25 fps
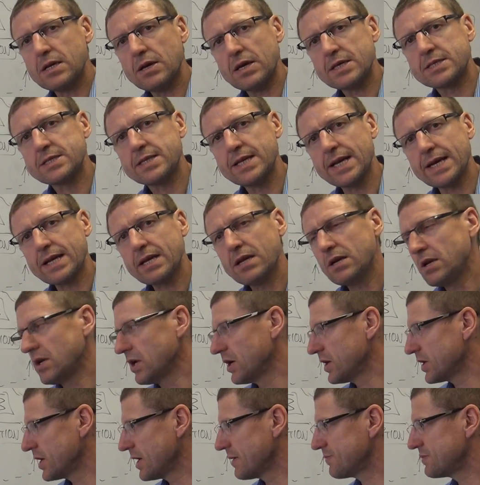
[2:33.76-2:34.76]
A second
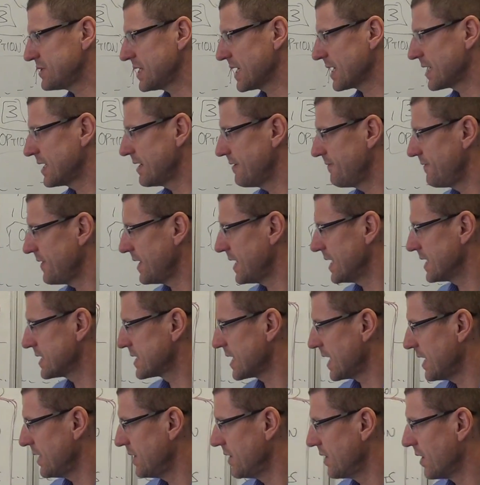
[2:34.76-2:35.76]
learning objective
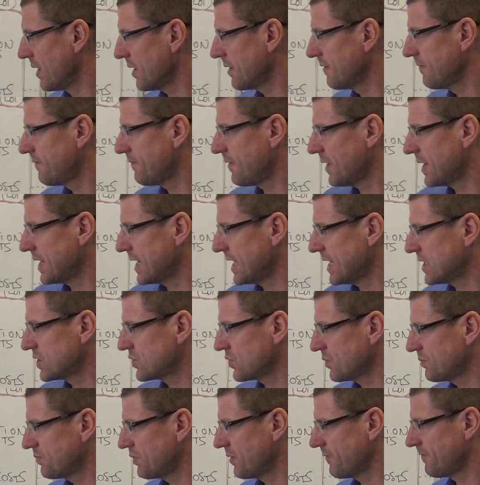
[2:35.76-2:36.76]
is
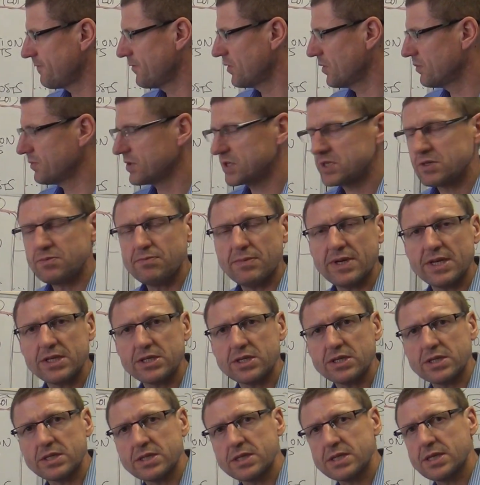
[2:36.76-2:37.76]
non-financial performance
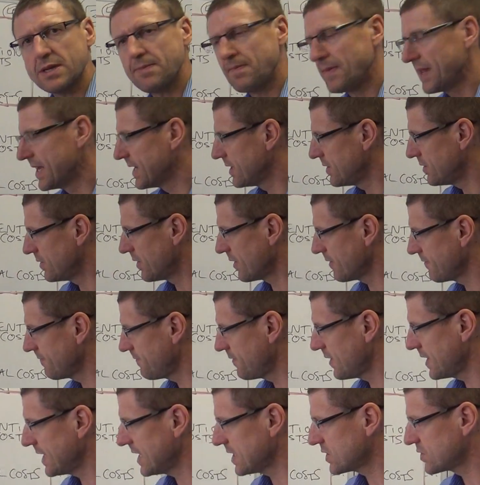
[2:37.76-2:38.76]
measures.
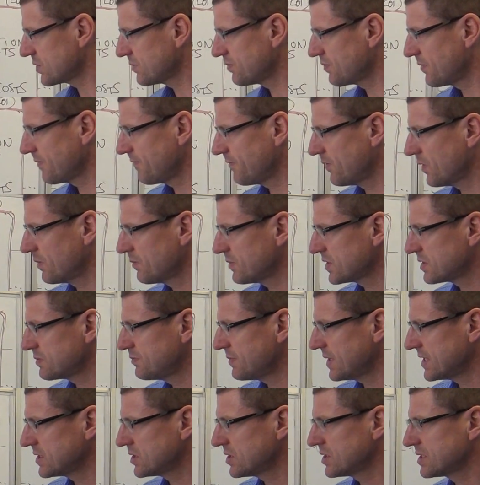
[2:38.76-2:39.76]
Non-financial performance
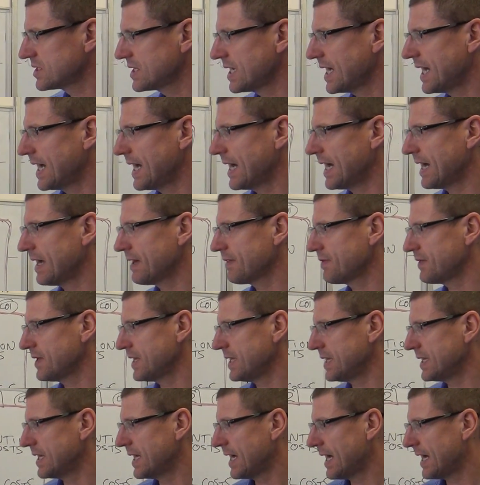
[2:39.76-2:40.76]
measures are
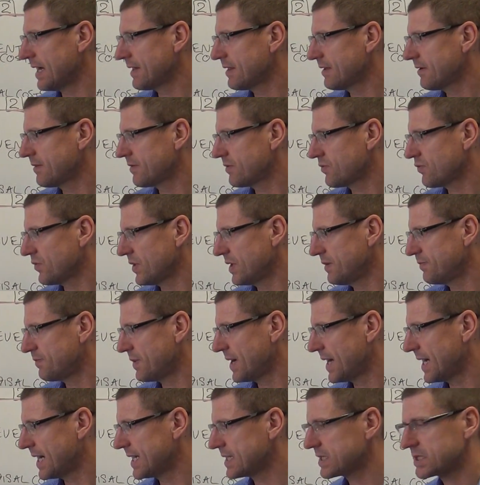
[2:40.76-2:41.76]
the other three
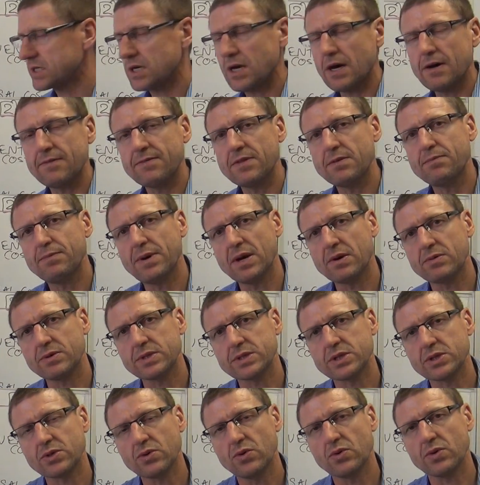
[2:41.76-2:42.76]
parts of the
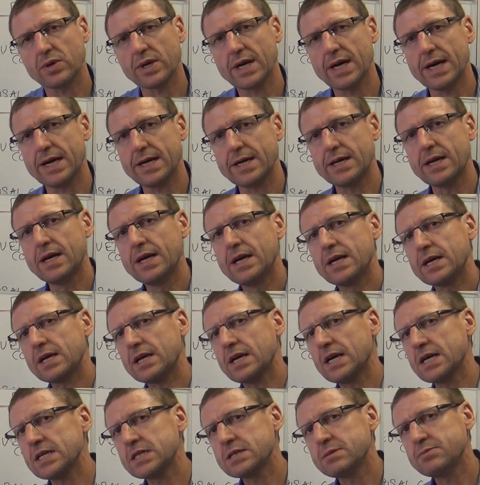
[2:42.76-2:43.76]
Balanced Scorecard:
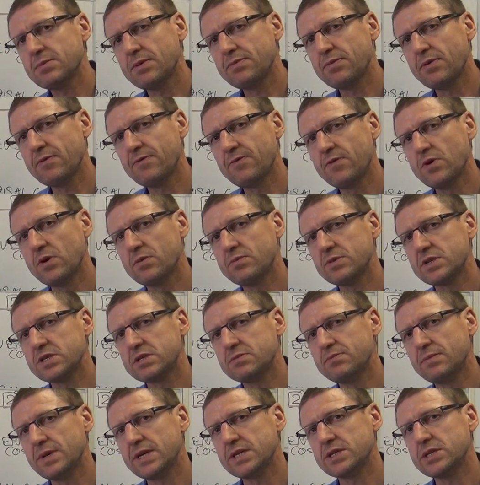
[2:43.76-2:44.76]
customer
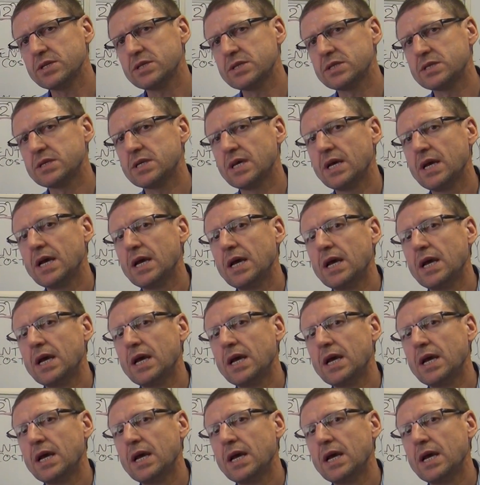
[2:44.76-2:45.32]
performance measures,